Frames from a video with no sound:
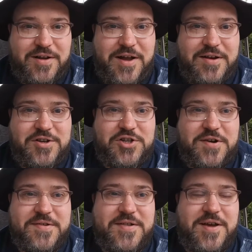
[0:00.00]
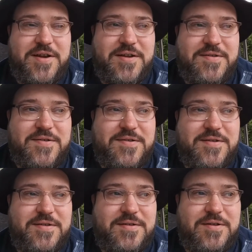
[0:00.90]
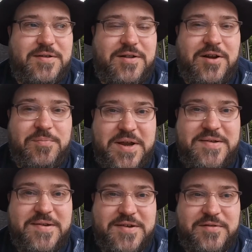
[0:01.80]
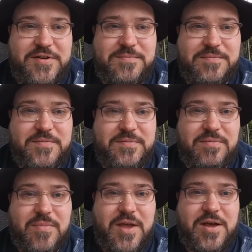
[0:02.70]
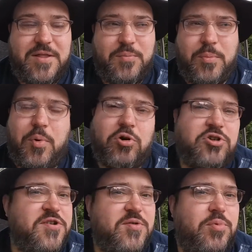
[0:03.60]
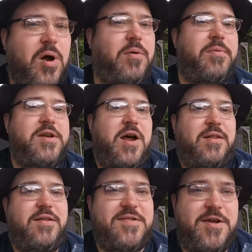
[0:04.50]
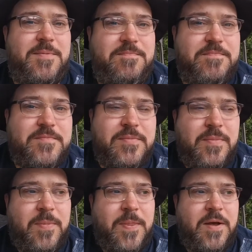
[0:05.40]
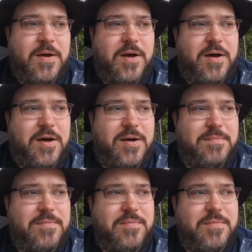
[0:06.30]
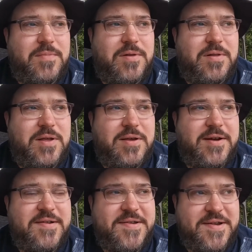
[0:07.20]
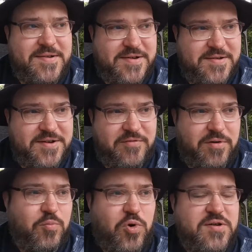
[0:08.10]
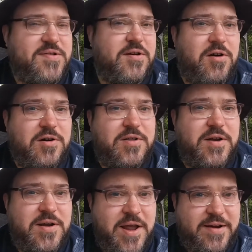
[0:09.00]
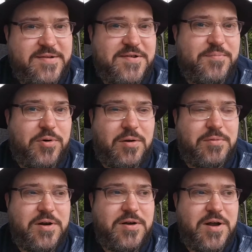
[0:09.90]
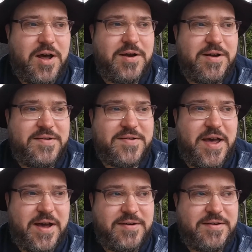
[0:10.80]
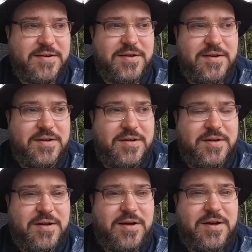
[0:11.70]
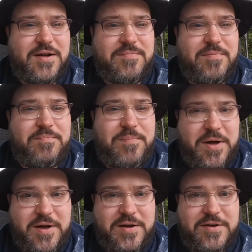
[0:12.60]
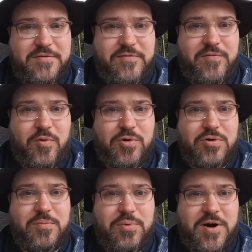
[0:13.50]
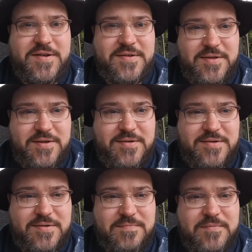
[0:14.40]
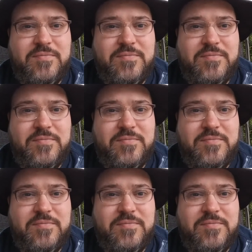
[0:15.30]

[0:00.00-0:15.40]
It's just that it's little pieces of it, and the proportions are probably not the same. Um, the consistency from one cigar to the next is probably not exact. But for the price of this,